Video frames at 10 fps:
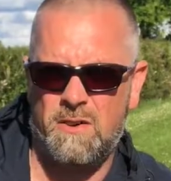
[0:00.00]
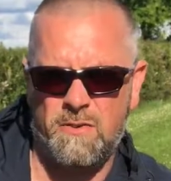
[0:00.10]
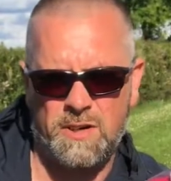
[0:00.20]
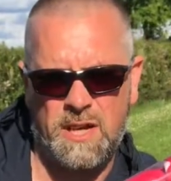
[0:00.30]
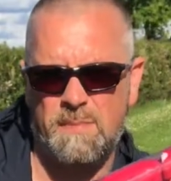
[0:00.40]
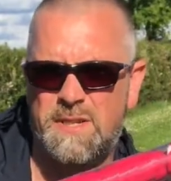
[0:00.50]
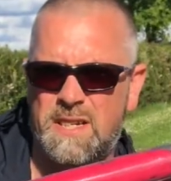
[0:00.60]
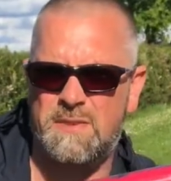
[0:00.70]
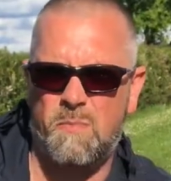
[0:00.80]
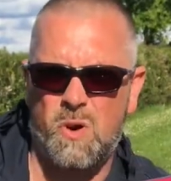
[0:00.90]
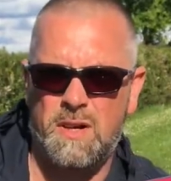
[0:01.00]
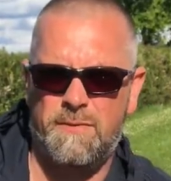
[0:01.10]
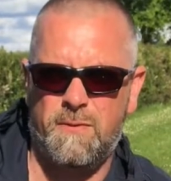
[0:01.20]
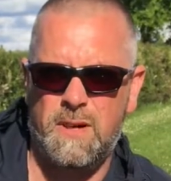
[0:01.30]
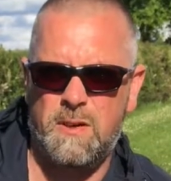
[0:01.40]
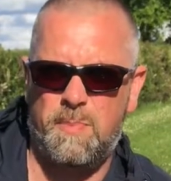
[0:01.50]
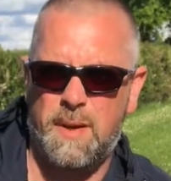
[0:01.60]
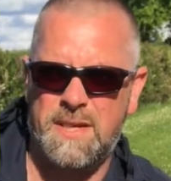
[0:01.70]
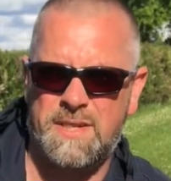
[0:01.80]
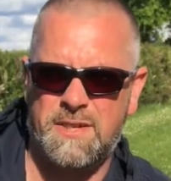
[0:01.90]
rod comes in this wonderful little
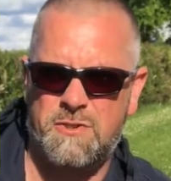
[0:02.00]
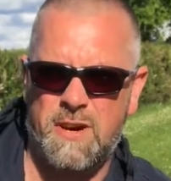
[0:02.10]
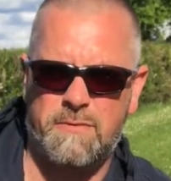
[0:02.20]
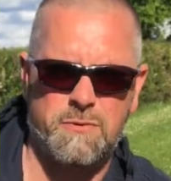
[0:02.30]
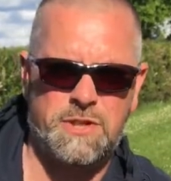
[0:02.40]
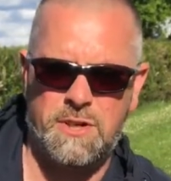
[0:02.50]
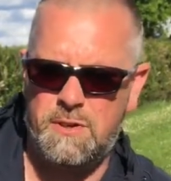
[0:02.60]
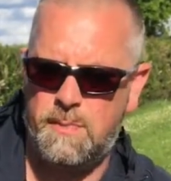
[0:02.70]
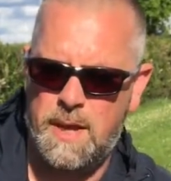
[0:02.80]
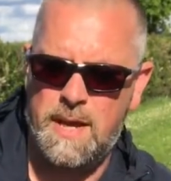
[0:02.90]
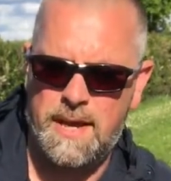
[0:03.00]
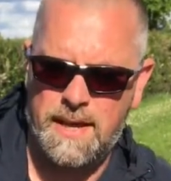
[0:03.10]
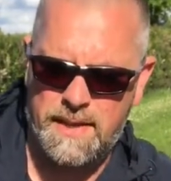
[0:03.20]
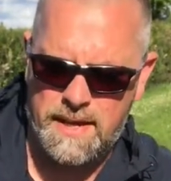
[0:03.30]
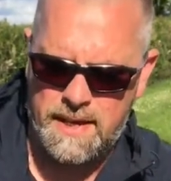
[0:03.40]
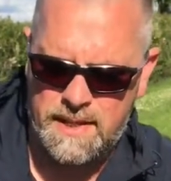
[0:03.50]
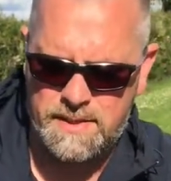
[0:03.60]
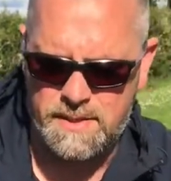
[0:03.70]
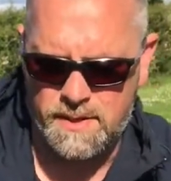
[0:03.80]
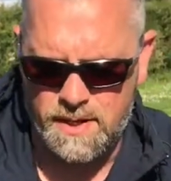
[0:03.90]
plastic travel tube, and then
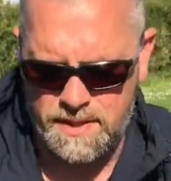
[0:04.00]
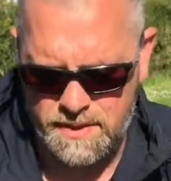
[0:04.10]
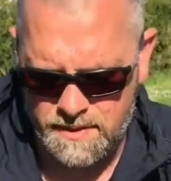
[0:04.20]
inside